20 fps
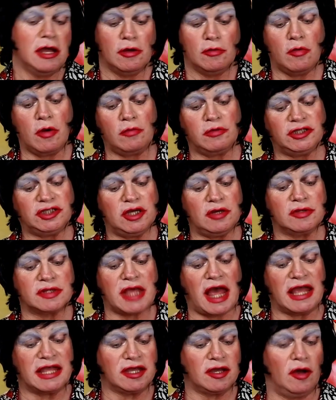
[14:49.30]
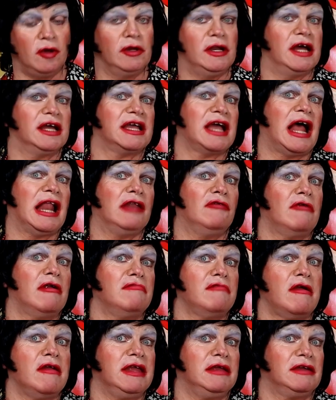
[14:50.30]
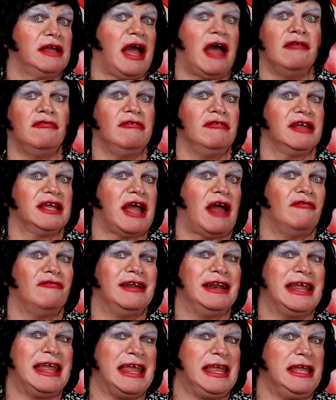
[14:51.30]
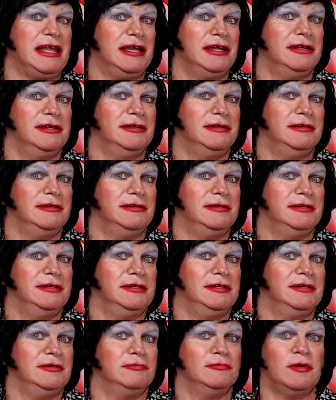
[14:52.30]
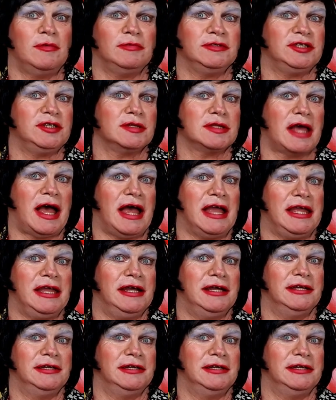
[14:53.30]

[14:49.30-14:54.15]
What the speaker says: What would you say, Connor? Curry? What would you say?